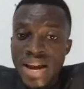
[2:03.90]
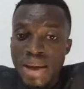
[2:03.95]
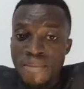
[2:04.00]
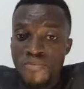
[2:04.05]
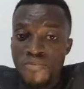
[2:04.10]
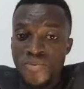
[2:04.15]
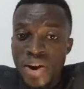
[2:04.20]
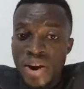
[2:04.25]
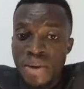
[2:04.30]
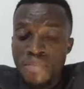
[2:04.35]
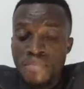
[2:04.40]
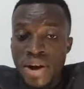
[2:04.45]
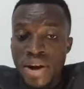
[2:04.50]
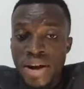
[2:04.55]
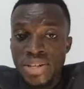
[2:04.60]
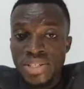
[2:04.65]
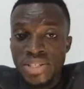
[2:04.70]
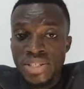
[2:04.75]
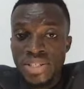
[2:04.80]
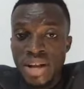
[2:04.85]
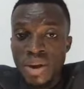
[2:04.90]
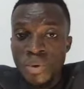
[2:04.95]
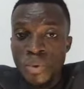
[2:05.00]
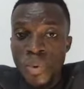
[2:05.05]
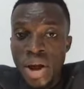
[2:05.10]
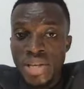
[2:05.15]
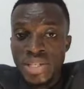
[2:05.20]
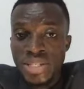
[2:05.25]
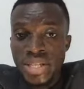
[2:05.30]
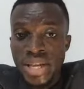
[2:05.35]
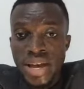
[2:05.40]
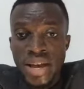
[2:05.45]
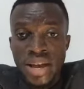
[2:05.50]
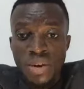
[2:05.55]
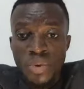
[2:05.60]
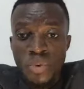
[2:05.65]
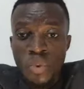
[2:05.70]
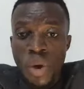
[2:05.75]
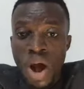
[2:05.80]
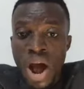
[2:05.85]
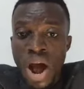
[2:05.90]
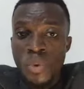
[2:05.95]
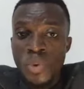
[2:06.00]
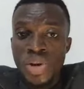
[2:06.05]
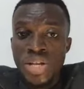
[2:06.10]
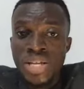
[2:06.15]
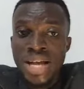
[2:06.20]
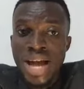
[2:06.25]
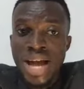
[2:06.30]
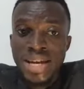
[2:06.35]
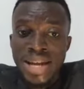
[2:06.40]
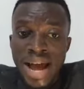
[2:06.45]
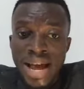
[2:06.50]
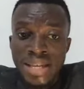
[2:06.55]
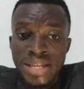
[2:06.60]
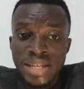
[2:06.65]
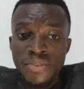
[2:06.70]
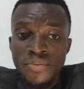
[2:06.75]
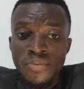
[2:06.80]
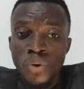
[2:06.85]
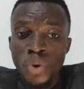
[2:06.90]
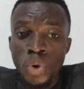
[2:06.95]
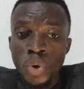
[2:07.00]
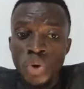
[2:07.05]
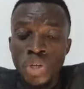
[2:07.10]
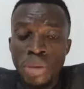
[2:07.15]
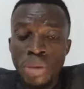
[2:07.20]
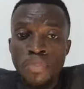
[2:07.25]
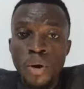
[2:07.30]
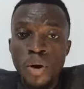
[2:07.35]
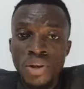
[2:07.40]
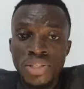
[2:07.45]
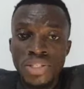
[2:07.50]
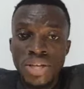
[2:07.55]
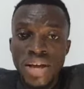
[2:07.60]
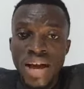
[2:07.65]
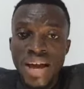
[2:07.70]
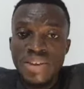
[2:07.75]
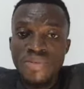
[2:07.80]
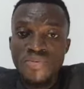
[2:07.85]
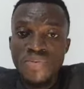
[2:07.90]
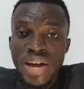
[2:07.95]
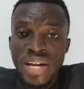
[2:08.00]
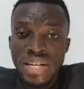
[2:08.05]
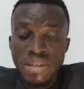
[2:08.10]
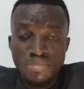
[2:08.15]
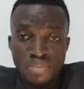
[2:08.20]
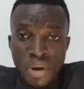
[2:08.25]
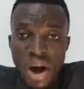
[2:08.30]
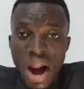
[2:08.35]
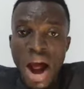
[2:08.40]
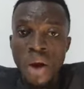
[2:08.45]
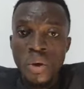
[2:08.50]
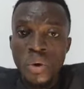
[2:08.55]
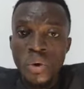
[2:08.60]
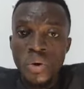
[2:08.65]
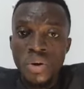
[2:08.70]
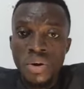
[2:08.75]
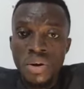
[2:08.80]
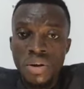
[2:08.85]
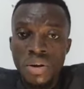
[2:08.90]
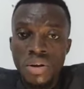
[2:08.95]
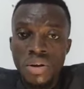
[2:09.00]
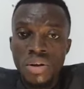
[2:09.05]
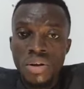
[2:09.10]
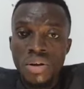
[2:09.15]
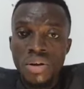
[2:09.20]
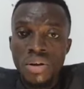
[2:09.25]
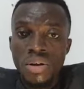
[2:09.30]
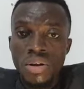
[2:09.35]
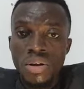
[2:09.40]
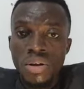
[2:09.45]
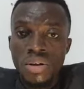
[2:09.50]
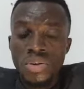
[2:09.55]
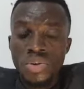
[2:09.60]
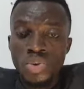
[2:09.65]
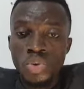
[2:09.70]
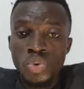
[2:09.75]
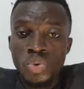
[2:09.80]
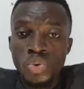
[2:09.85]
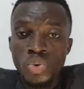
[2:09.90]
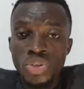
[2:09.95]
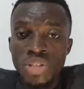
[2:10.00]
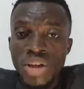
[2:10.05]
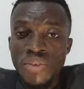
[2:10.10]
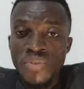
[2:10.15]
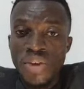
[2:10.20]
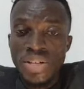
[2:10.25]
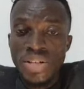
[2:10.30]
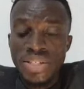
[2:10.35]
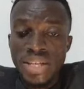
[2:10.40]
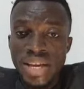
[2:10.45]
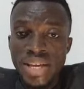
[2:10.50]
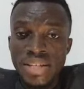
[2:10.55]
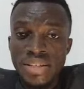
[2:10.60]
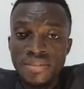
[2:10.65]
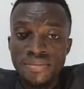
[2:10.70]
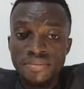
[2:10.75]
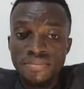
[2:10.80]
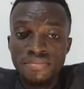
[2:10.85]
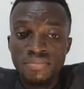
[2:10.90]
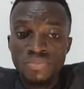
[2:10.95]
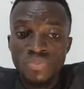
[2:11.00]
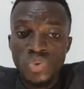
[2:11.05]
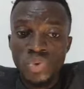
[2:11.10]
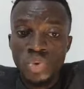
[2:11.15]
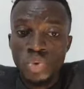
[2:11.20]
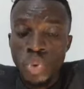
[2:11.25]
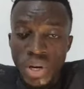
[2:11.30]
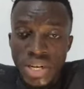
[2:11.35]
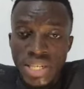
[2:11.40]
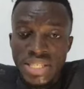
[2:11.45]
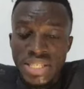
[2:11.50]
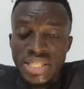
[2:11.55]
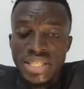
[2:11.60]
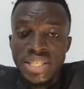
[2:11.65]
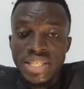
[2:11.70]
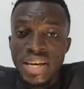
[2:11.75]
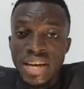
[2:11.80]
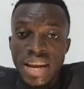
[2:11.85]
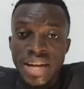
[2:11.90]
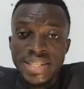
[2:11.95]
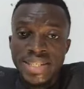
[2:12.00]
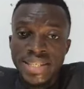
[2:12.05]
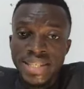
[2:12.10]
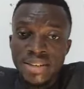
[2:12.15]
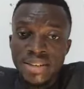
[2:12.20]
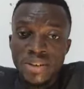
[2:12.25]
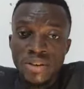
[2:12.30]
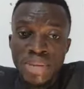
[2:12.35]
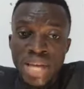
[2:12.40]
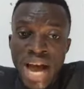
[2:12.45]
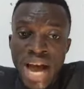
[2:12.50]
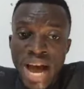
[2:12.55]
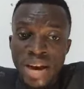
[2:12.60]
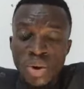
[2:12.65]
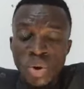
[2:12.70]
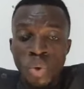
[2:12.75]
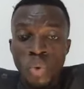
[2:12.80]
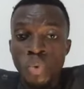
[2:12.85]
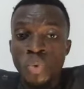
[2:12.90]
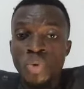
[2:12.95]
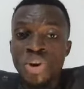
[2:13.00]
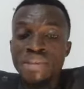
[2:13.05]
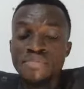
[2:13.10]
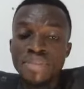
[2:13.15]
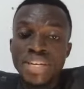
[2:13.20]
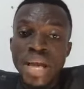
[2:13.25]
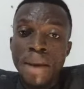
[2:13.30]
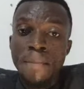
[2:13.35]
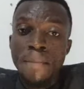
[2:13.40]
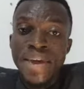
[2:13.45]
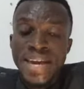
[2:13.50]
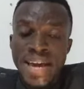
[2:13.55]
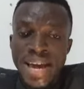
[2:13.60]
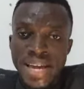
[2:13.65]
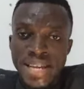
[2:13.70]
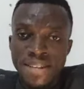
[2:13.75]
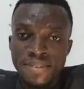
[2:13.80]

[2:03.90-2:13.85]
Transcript: very much aware, sir, why we need that you follow the political event proud to your friends saying 2016 election, maybe I know who named the American.